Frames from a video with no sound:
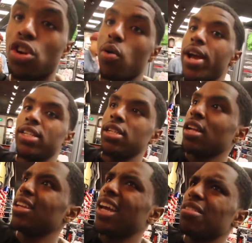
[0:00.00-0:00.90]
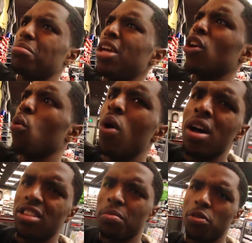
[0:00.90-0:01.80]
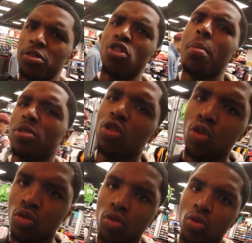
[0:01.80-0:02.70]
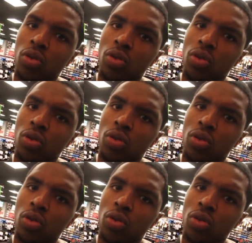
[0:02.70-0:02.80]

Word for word: crazy. I think they got some Tinker ones that's supposed to be dropping soon too.